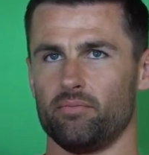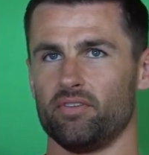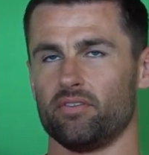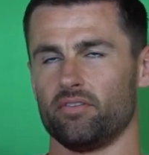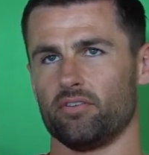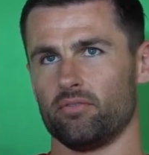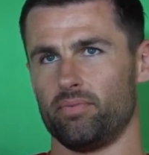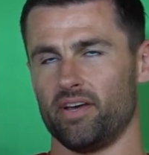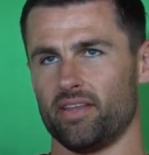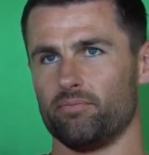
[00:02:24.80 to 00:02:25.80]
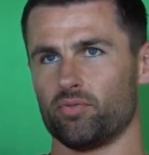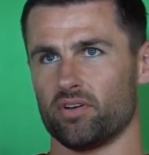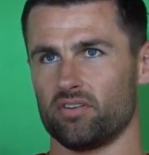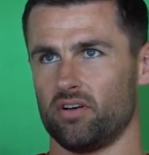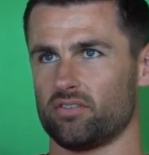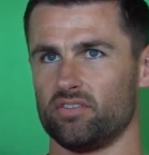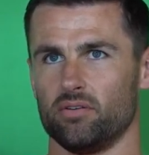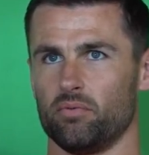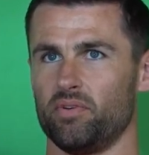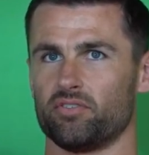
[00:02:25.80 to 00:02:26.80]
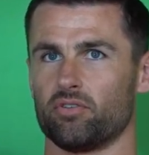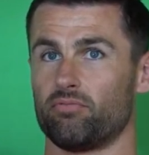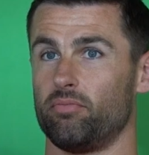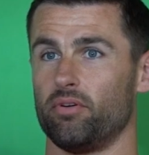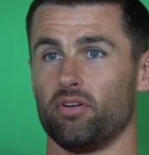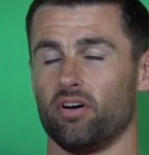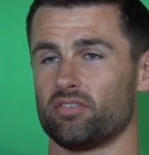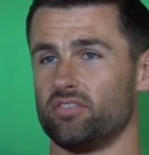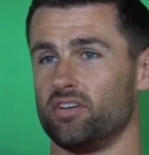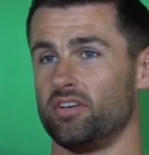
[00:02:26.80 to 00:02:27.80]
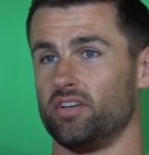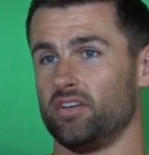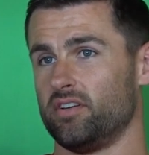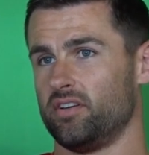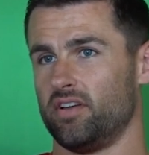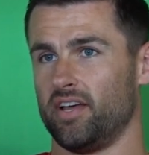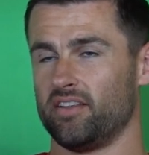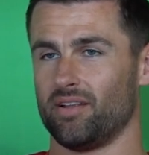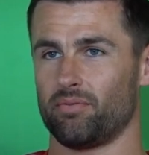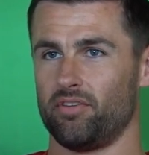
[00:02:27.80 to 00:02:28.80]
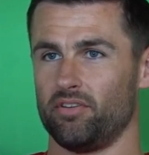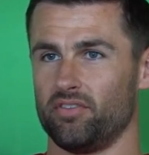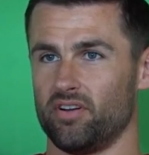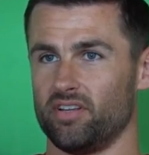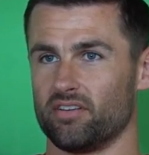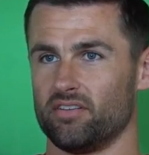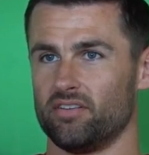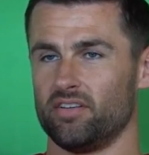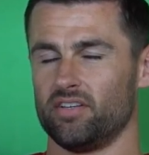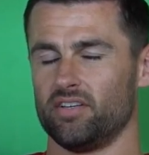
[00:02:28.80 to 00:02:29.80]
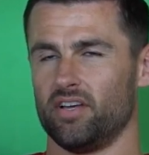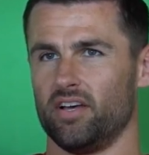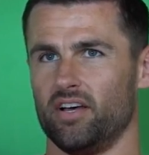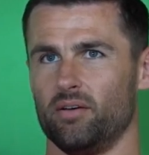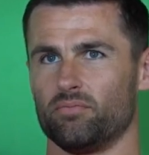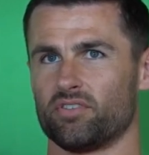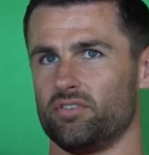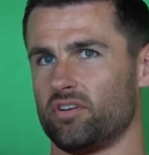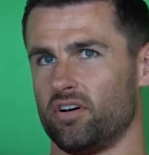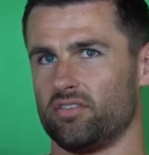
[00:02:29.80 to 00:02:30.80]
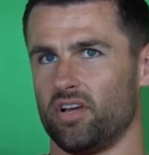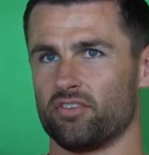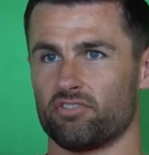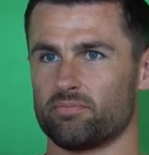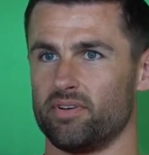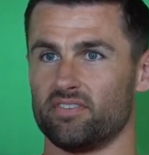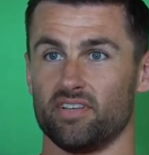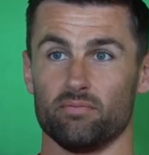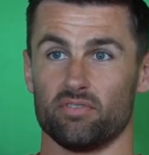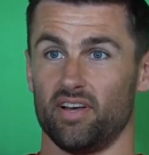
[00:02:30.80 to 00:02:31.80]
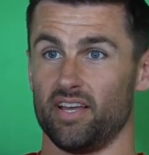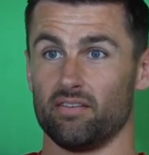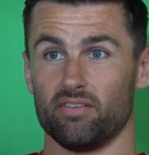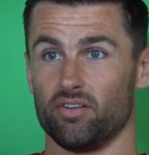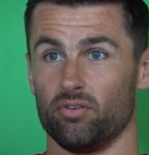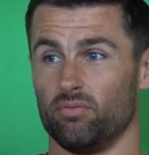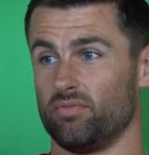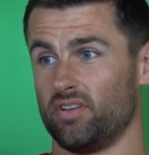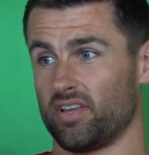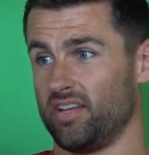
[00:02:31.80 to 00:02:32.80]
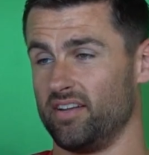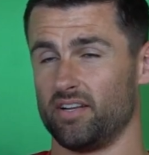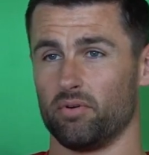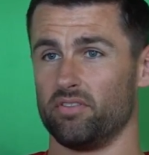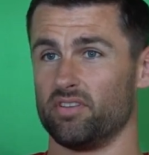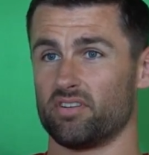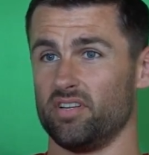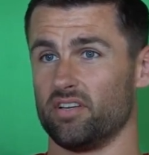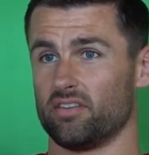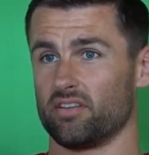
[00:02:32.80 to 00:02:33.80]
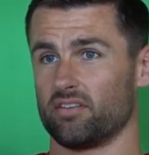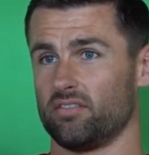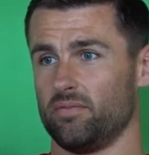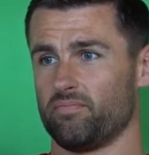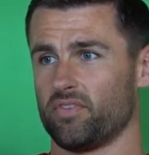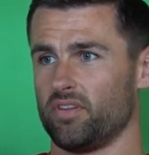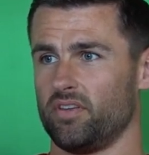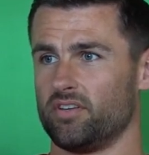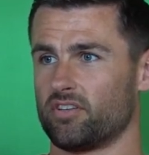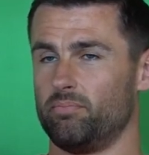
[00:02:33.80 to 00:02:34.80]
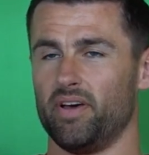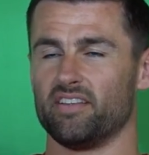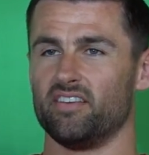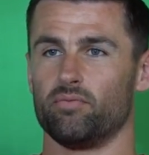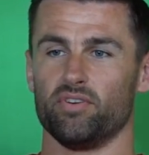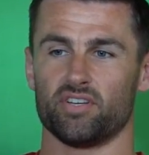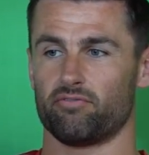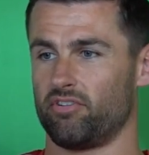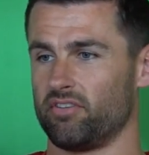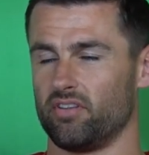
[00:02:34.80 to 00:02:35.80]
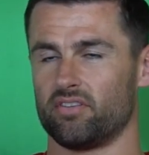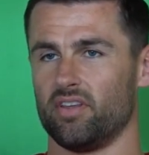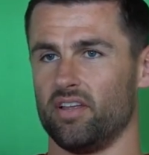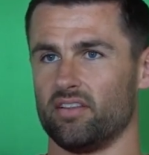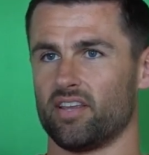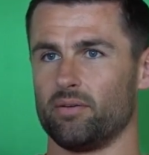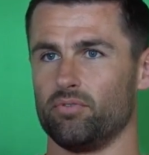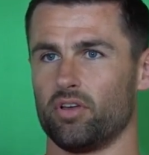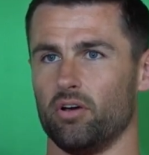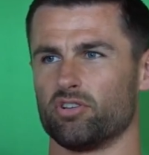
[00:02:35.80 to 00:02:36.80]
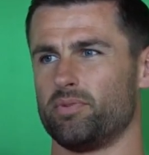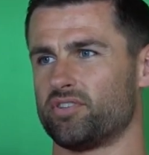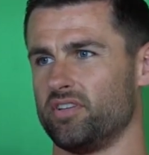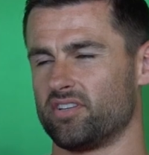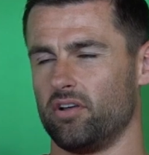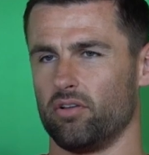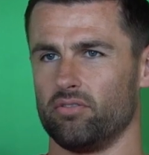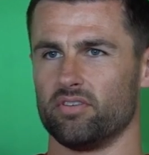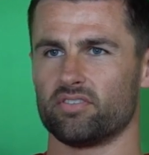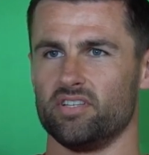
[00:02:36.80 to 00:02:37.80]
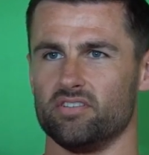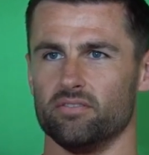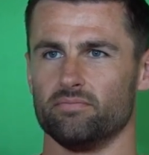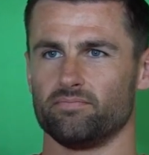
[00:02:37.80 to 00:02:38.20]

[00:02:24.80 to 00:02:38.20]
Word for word: and you compare them to us last year. I mean, we just got promoted last year, ended up third in the league. Um, so you can't underestimate teams like Aveley or, again, anyone in this league. I think it's competitive whichever end of the, at the table you go, especially this early on in the season.